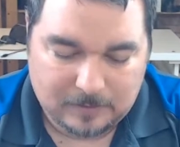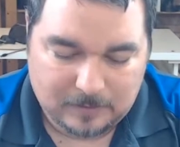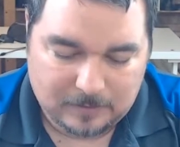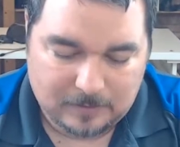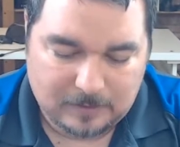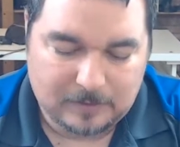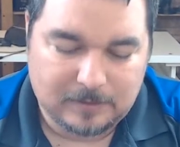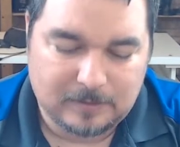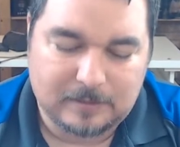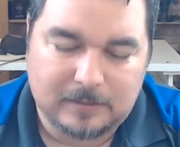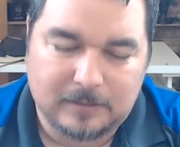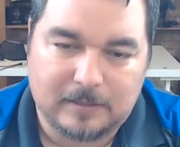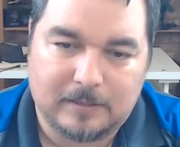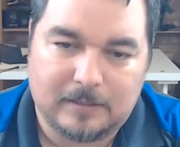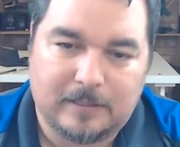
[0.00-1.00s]
this is
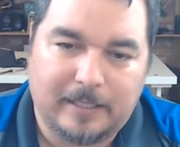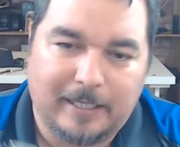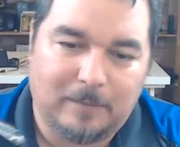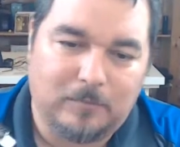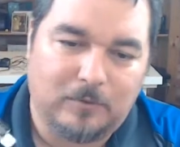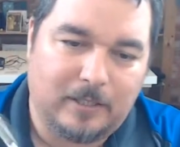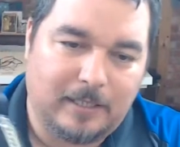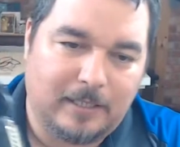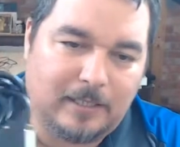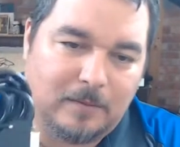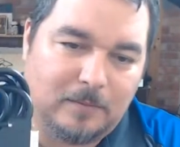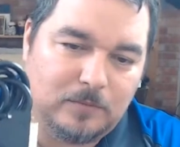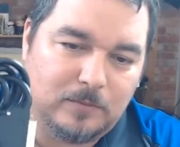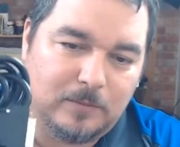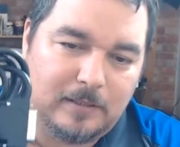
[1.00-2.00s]
the cable that it
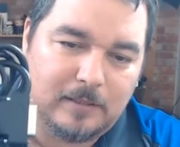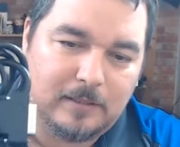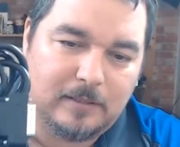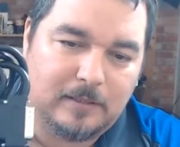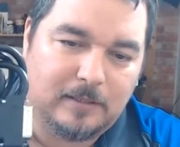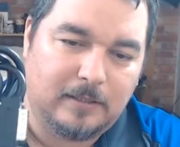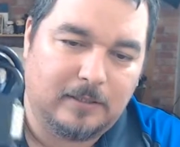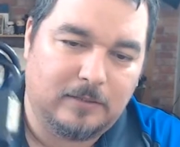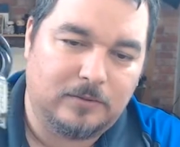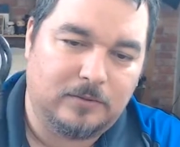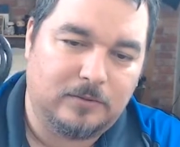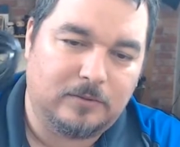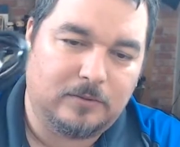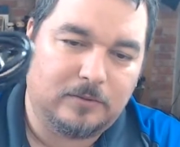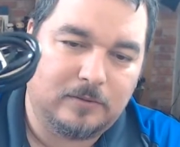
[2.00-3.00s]
comes with, and there's
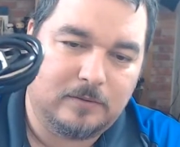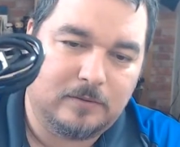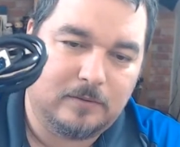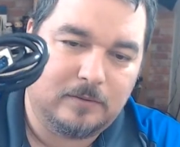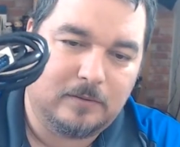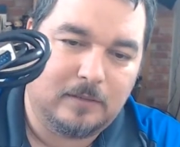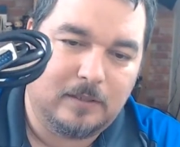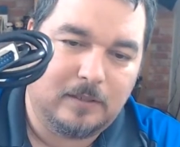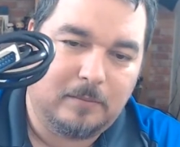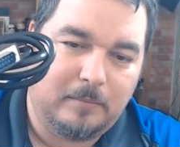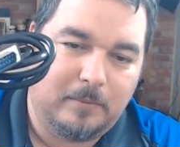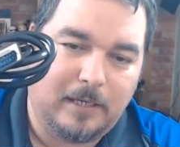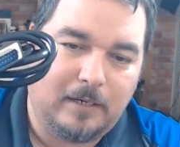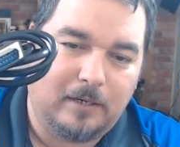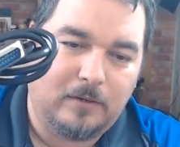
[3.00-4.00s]
your
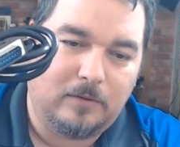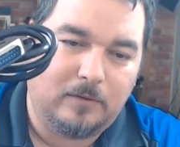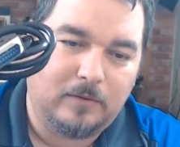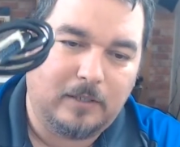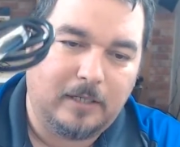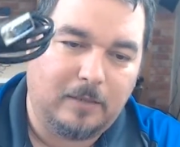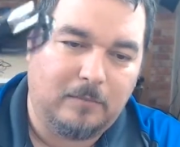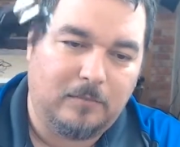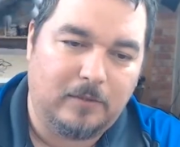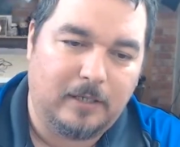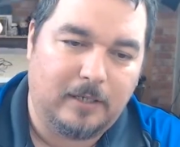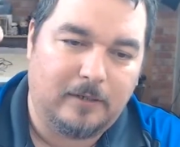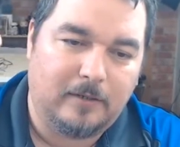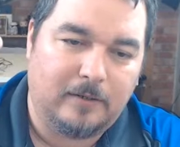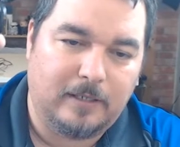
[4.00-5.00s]
parallel cable
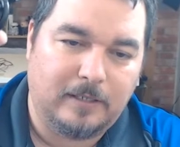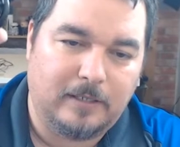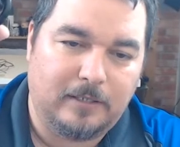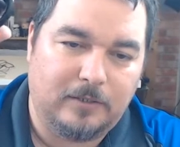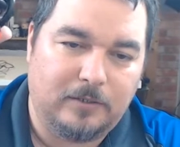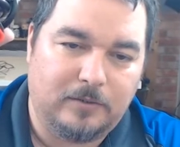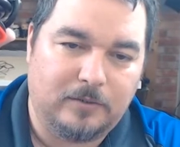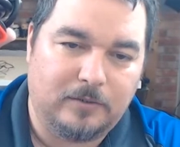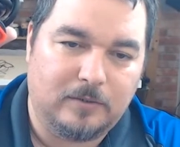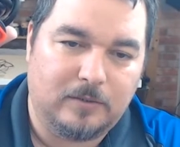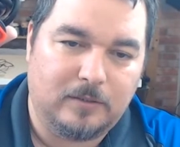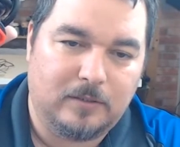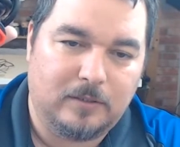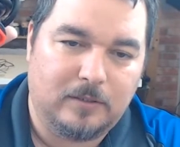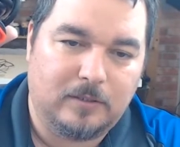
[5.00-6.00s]
there, and then your
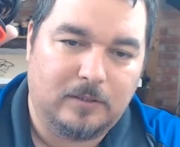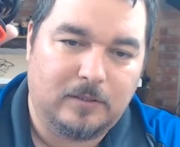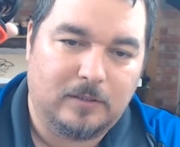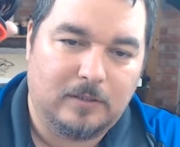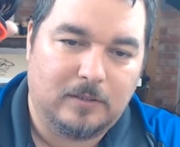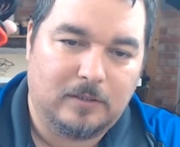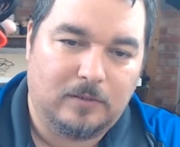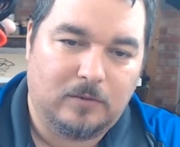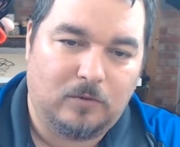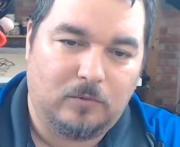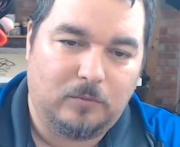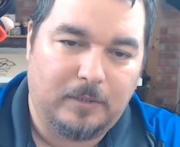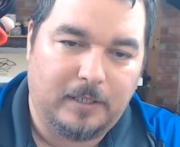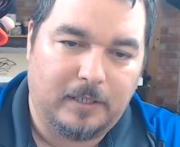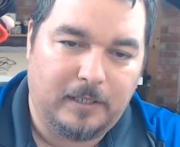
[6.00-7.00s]

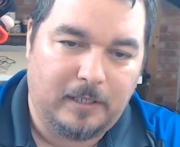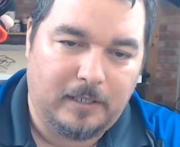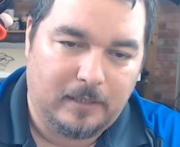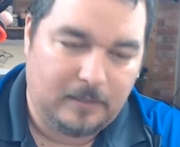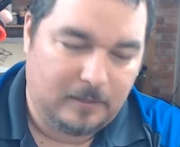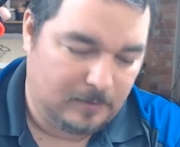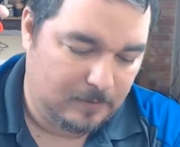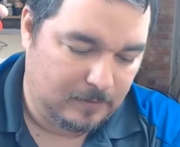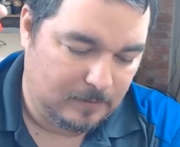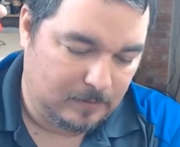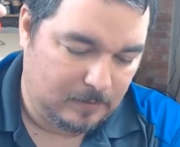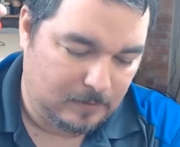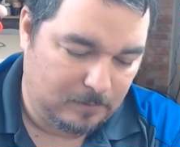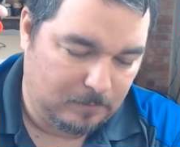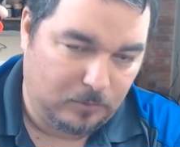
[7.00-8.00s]
OBD
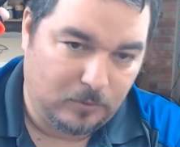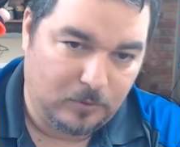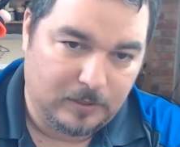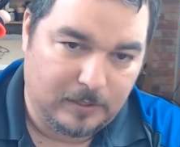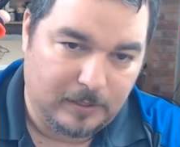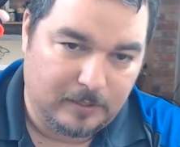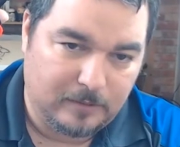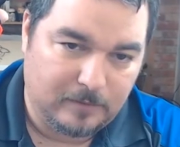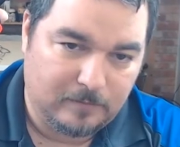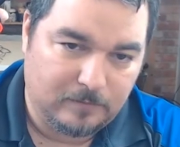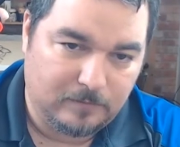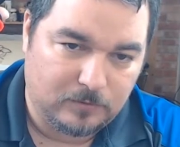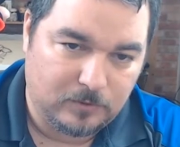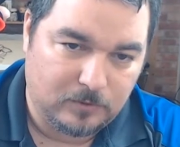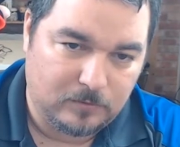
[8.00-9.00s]
uh, port there
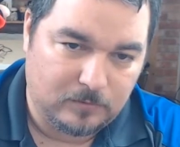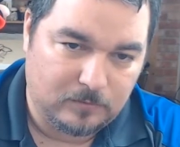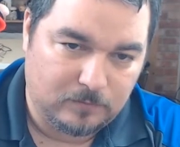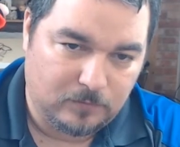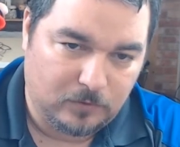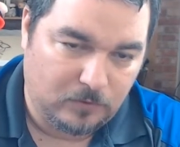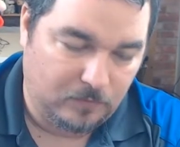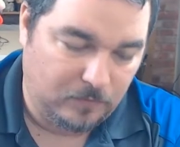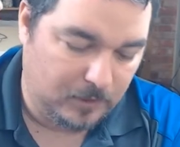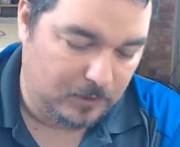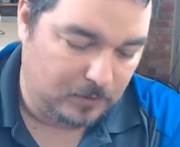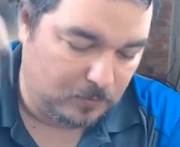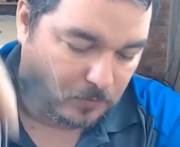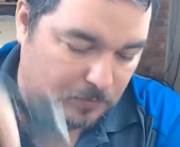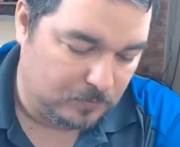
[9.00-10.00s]
for your, for your
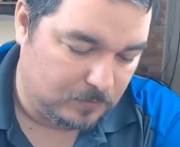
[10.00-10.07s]
vehicle.